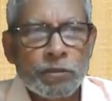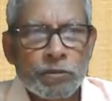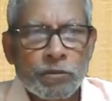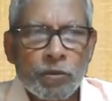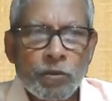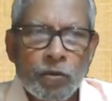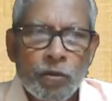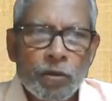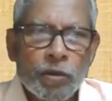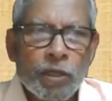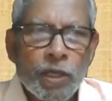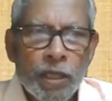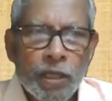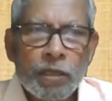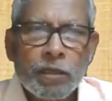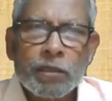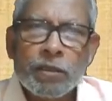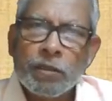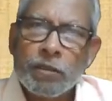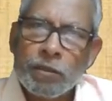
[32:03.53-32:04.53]
So all
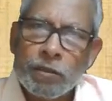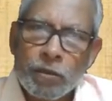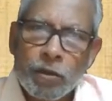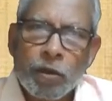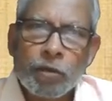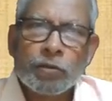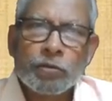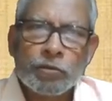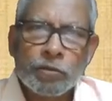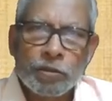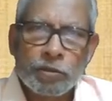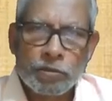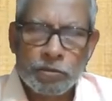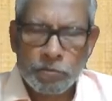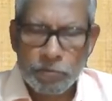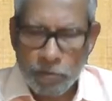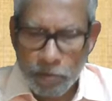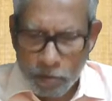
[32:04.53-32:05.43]
are autonomous